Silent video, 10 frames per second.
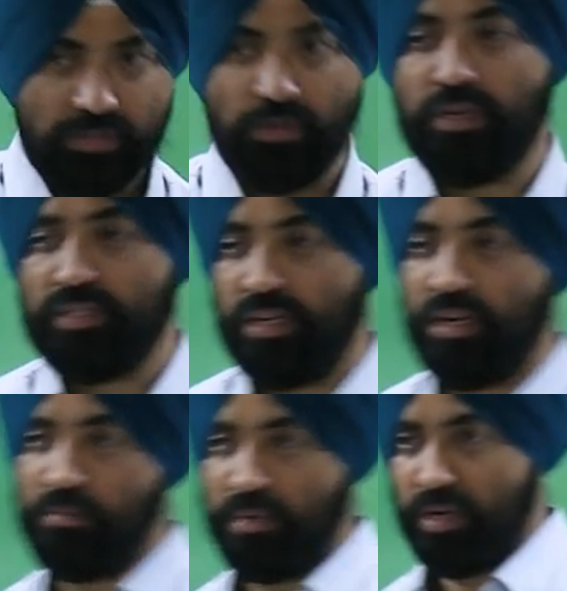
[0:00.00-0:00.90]
is
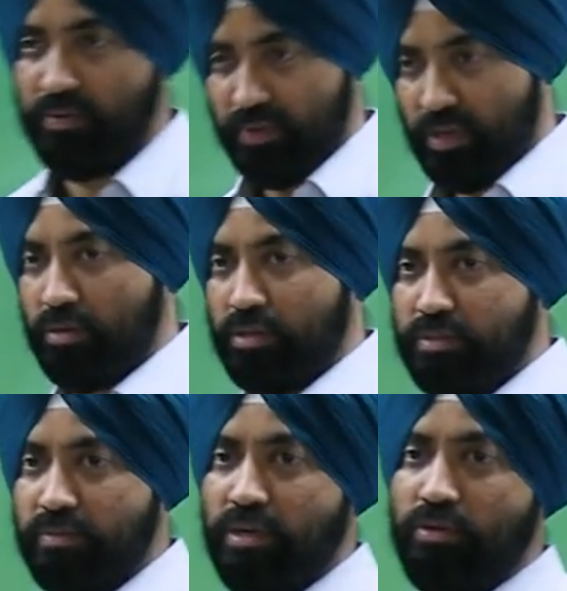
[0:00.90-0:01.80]
22nd,
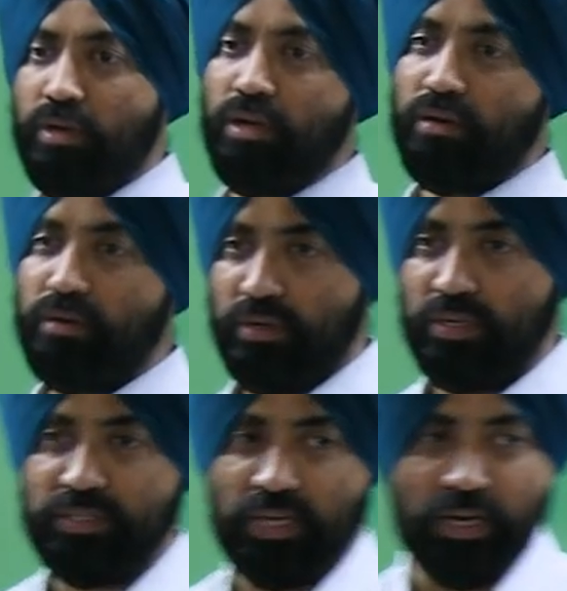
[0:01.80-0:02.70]
because we are doing it on
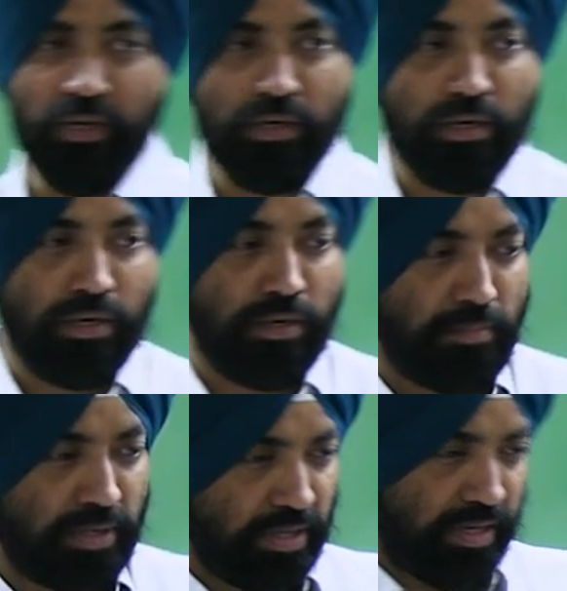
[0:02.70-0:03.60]
22nd,
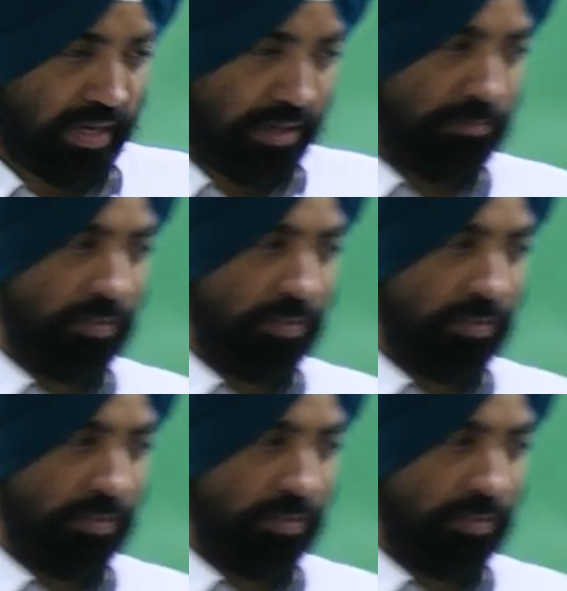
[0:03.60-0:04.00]
but the time